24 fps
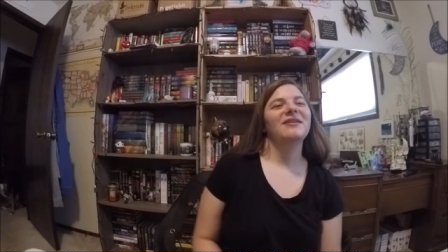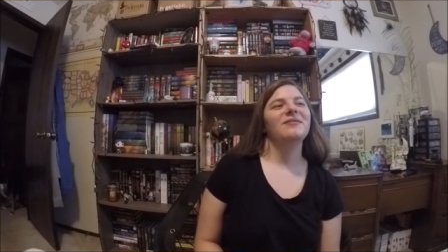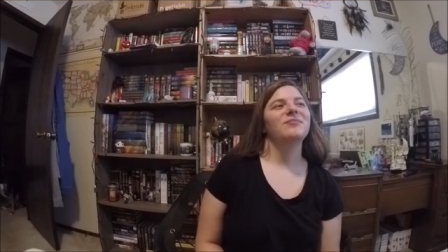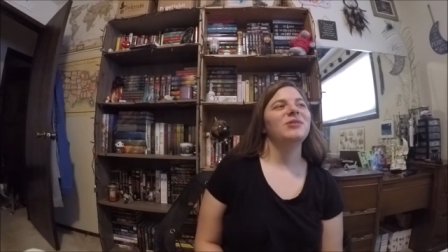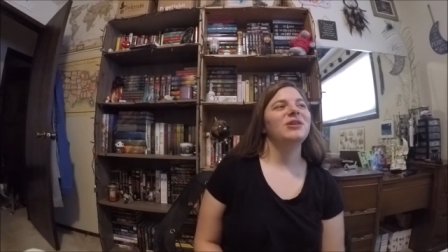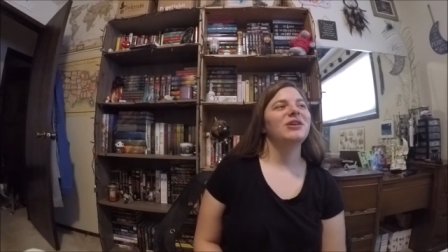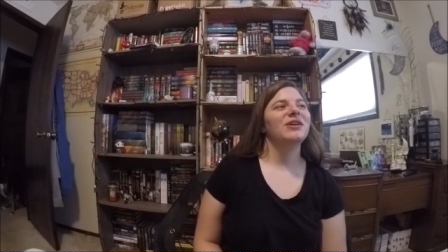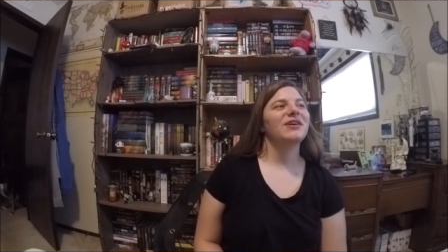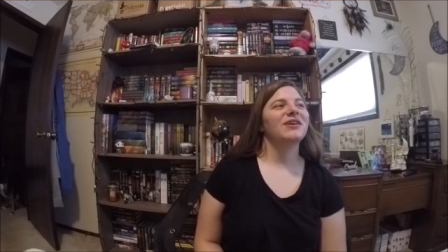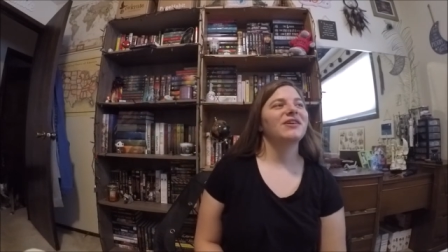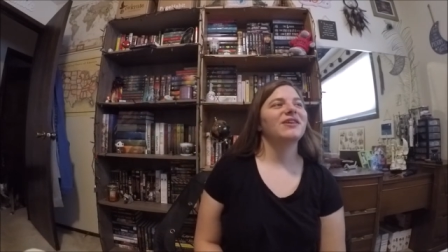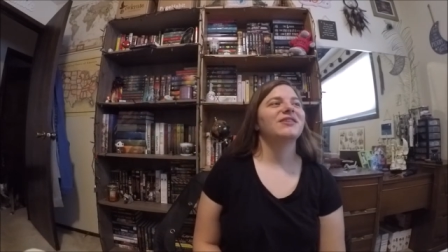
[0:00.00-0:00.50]

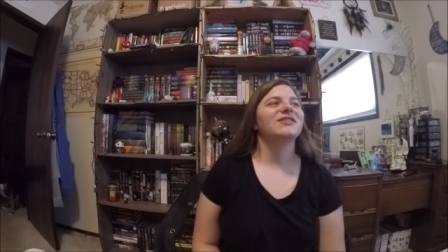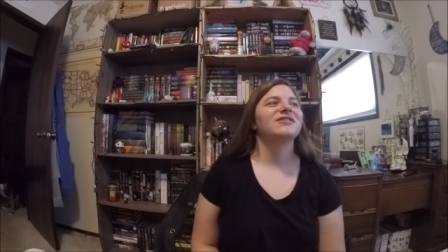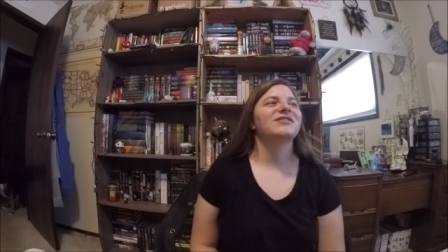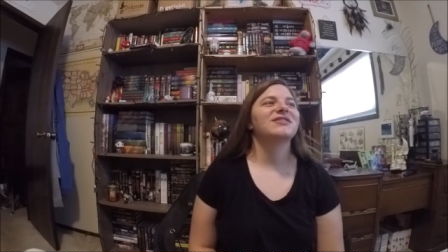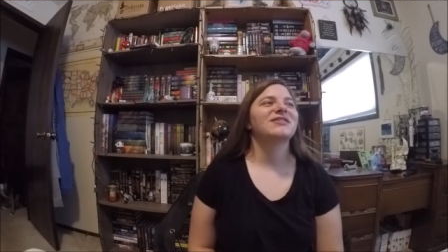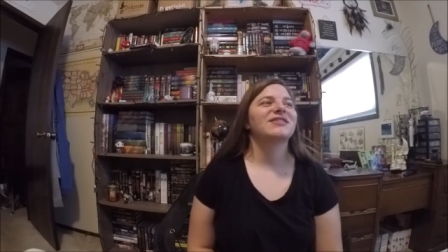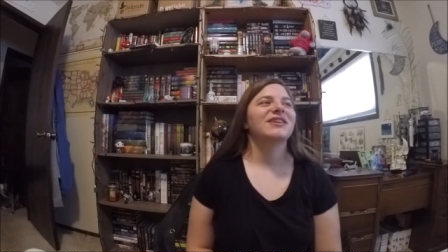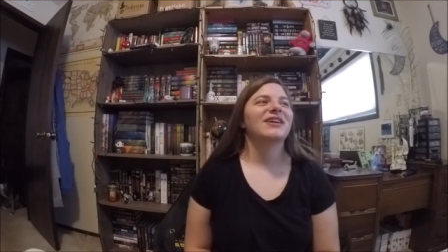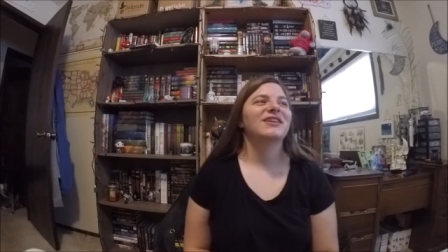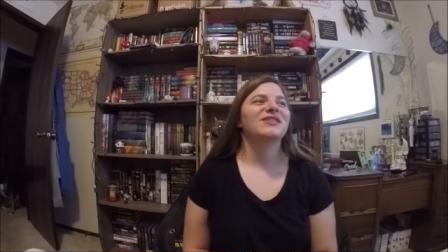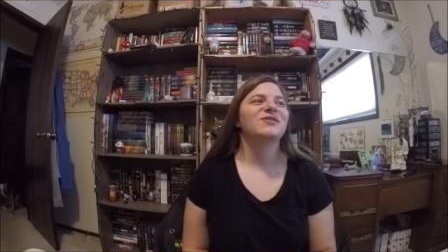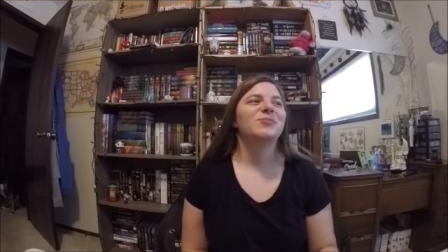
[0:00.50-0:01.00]

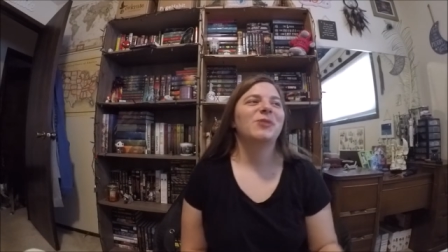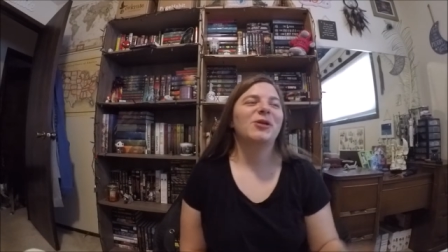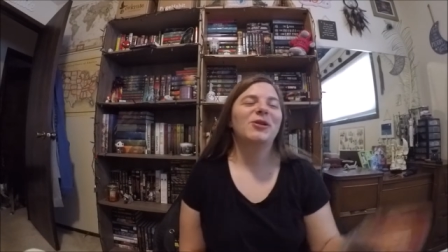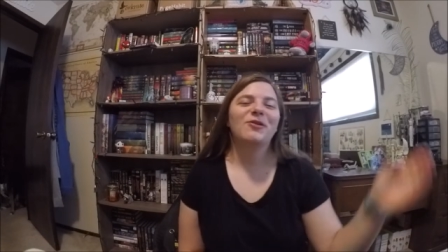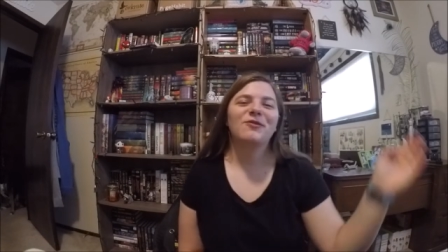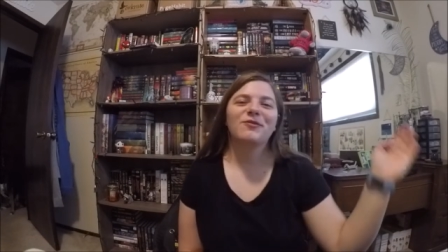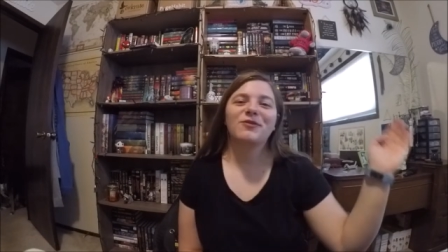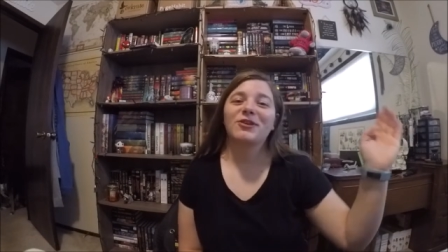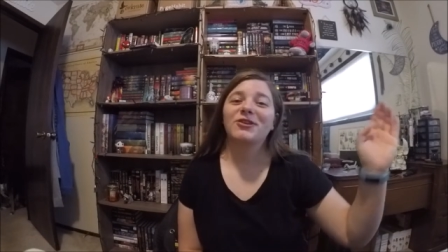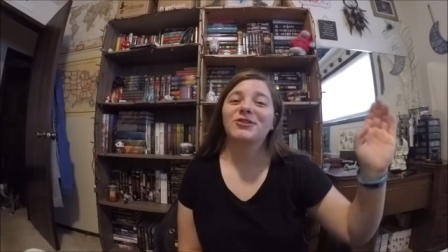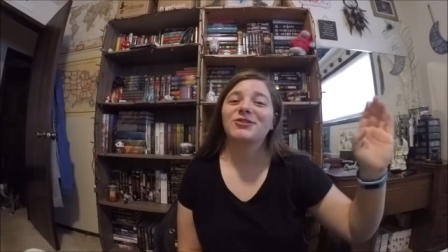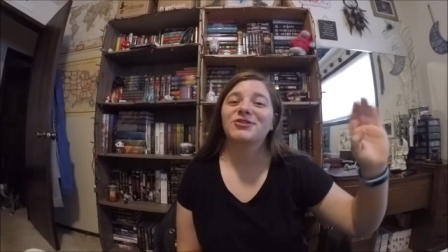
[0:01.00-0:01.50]
because it's been
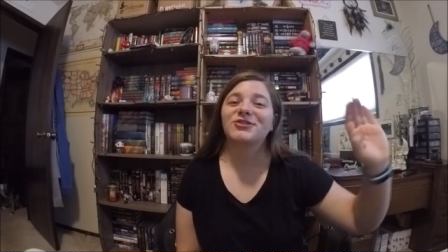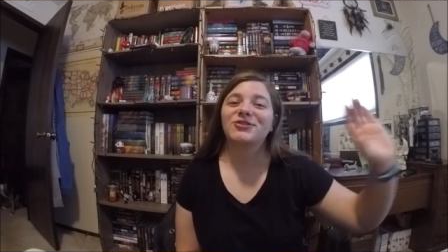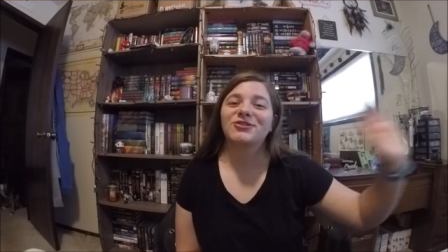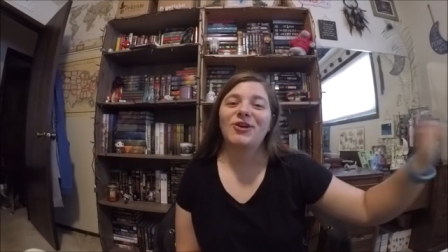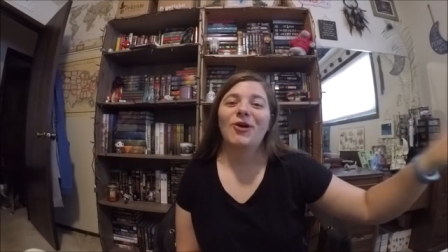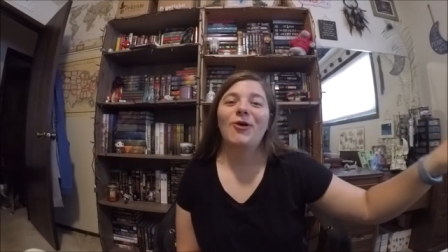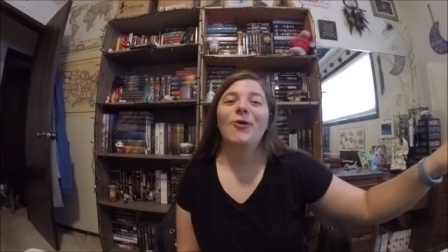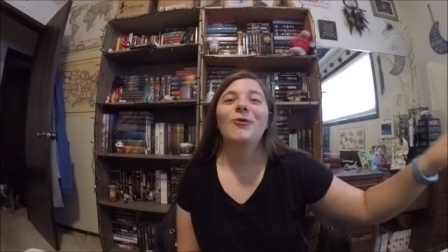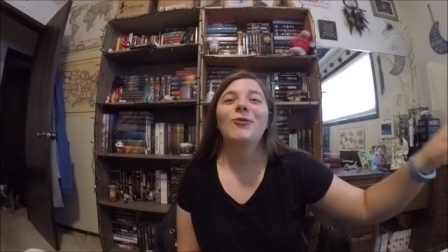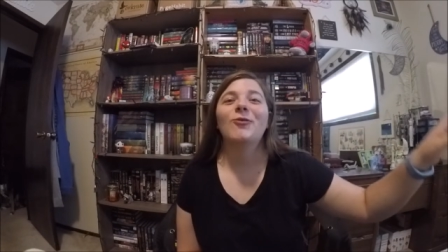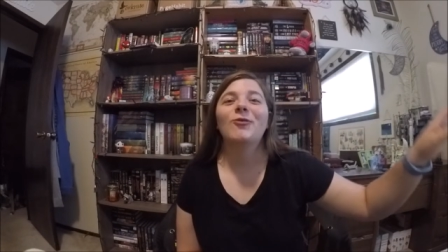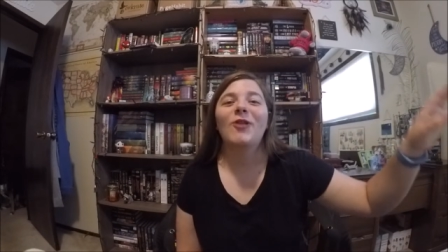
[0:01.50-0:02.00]
over there
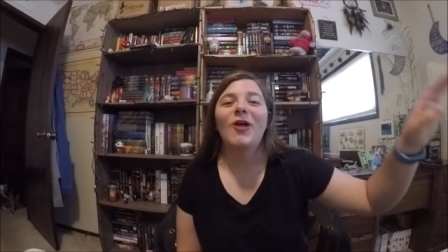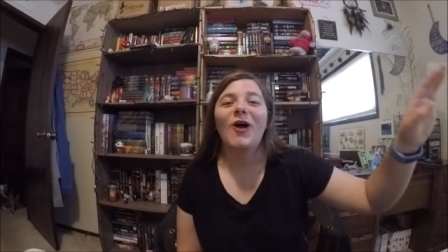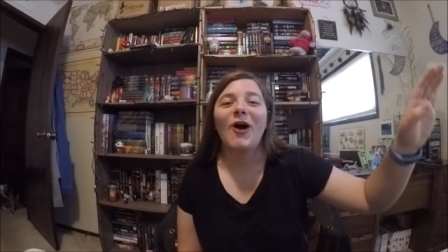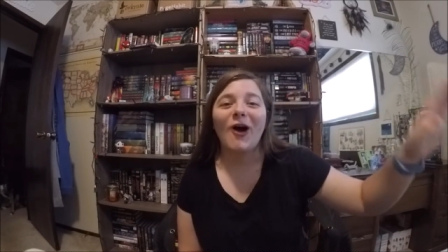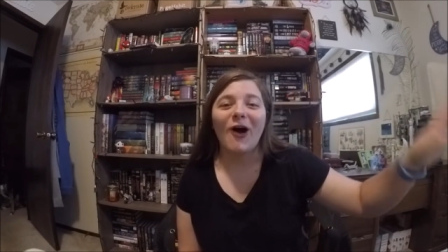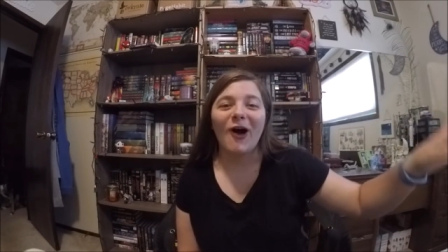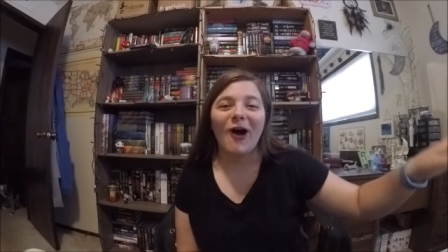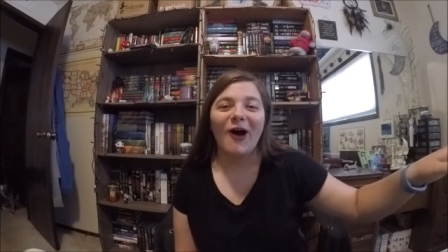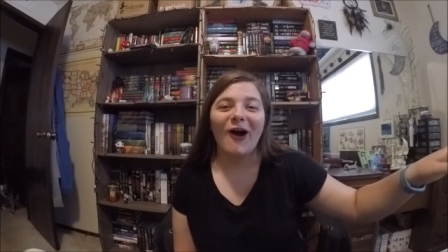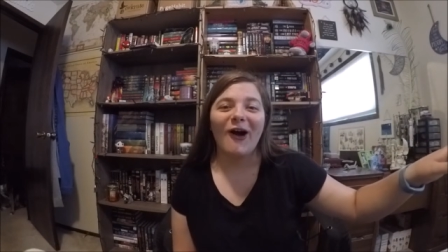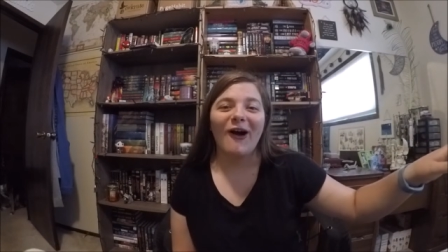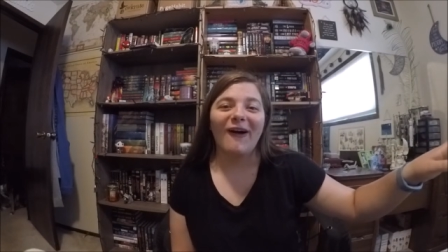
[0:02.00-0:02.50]
so
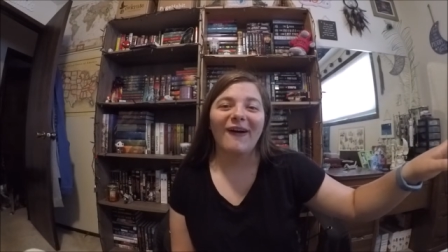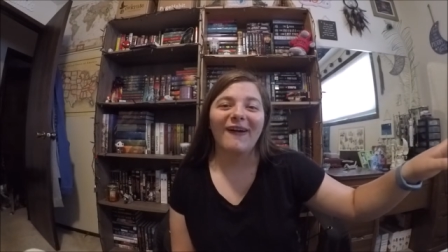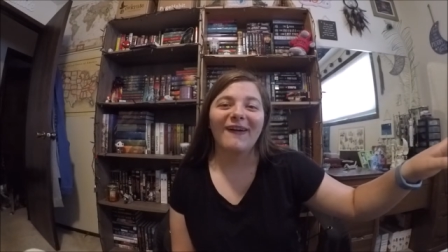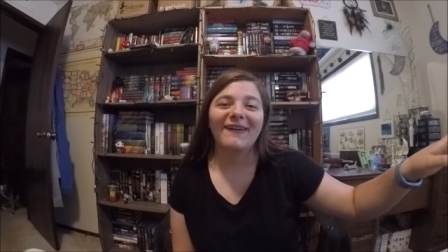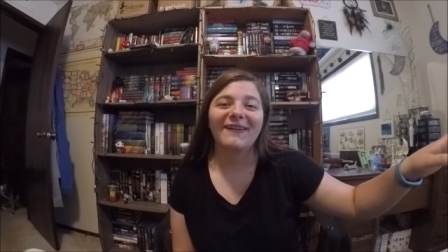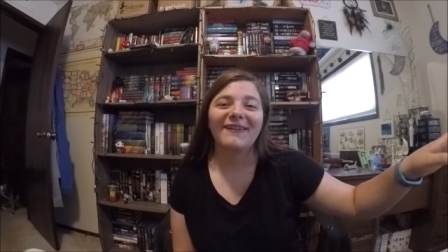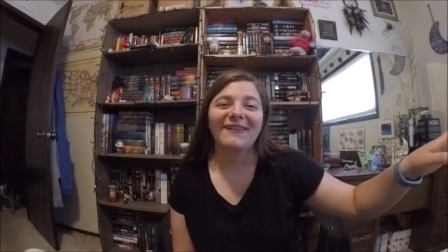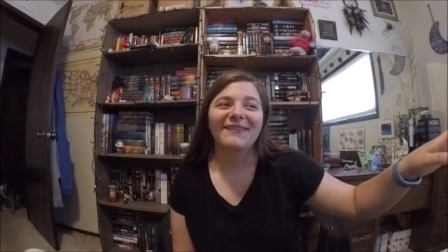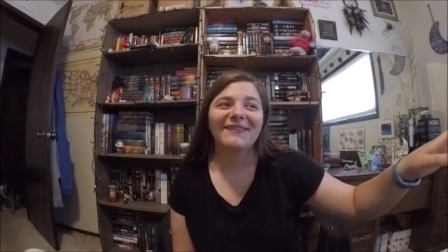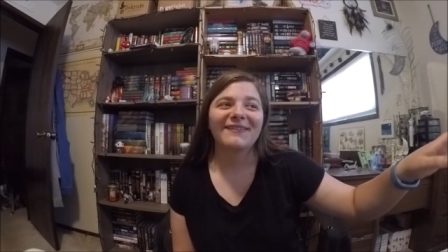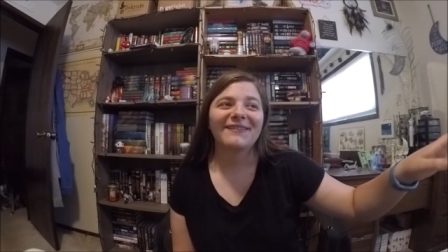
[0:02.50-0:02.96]
long